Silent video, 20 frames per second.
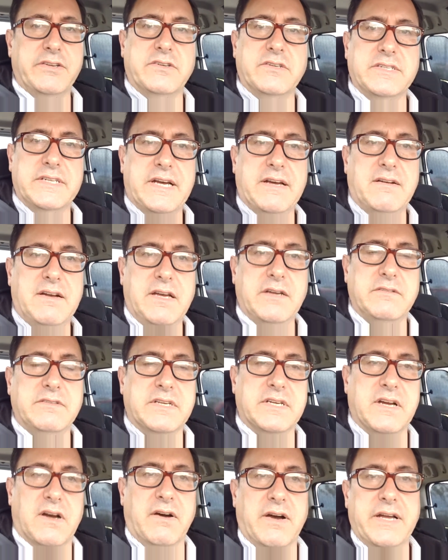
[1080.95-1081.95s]
You can download
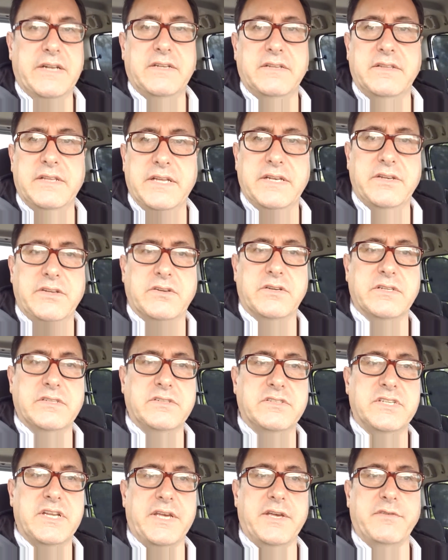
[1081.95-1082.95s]
the guide and then you
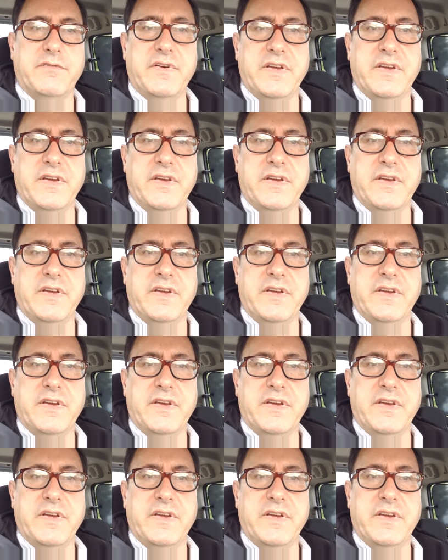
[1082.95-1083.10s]
can set your